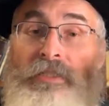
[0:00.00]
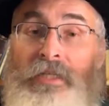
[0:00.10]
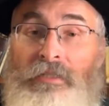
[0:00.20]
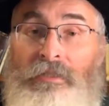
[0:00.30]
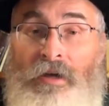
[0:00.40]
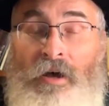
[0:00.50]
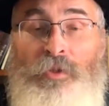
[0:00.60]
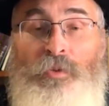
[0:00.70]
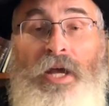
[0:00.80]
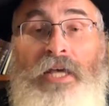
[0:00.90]
say
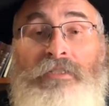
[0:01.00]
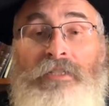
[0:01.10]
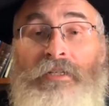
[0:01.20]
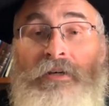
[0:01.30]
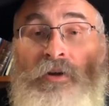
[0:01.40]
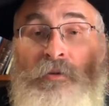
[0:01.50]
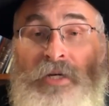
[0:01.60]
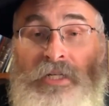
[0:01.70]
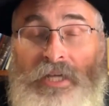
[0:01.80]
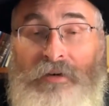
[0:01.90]
Psalms, we're asking God
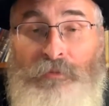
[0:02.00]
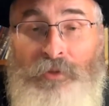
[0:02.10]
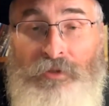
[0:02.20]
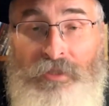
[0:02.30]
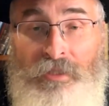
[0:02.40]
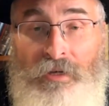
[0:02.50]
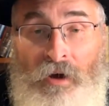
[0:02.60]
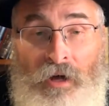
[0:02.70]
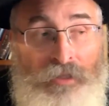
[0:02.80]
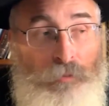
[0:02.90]
Almighty to have mercy
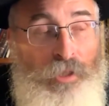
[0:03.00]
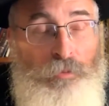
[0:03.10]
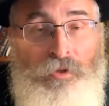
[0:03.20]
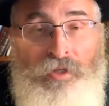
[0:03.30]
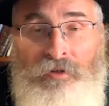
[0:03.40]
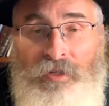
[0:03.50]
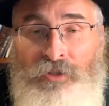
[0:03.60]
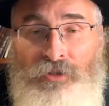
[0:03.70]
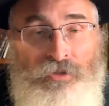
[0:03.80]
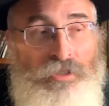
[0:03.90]
on the people that are
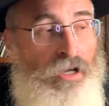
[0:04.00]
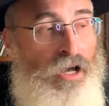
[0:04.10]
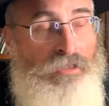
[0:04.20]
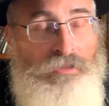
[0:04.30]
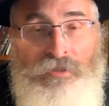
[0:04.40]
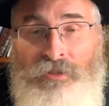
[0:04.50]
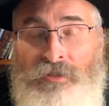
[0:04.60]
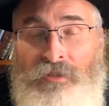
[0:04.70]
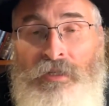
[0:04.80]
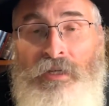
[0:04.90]
injured and
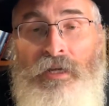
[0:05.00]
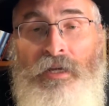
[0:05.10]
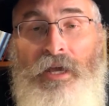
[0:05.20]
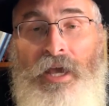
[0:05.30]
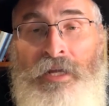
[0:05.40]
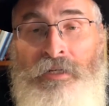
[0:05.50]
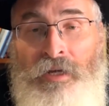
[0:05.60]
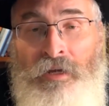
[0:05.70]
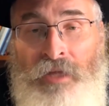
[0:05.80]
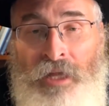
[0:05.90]
hostages and,
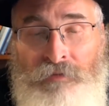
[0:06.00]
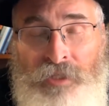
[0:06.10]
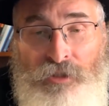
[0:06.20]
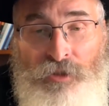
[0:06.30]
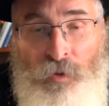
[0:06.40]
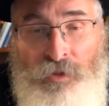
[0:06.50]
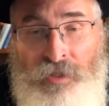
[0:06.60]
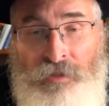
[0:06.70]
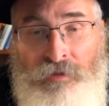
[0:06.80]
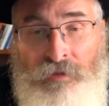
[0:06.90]
and elevate the souls
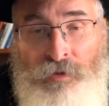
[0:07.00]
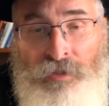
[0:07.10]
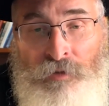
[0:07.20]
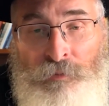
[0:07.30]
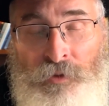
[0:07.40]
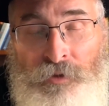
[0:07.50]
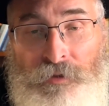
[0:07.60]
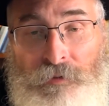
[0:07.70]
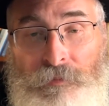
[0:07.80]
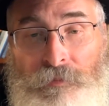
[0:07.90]
that are those that are
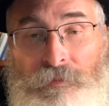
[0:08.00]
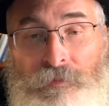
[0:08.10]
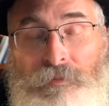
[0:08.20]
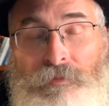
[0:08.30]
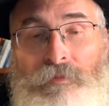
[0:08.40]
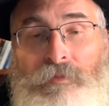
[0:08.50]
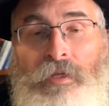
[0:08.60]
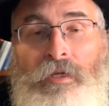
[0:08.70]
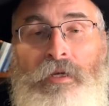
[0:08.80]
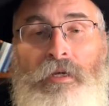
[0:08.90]
murdered.
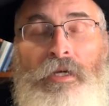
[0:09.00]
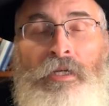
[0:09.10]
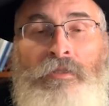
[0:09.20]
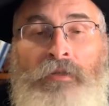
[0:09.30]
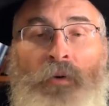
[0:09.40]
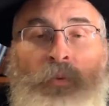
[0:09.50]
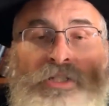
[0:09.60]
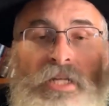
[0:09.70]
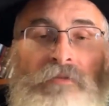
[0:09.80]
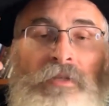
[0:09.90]
It's so that
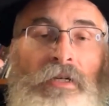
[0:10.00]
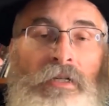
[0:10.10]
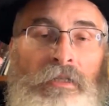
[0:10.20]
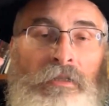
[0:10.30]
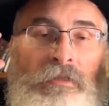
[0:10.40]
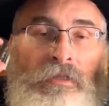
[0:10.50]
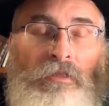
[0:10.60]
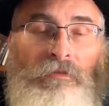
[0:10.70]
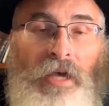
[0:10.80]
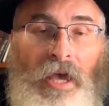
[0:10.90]
we should have the
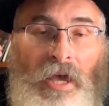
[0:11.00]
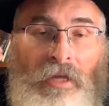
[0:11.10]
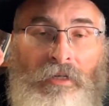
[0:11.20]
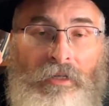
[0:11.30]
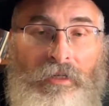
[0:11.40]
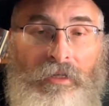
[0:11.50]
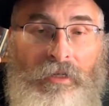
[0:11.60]
clearness of head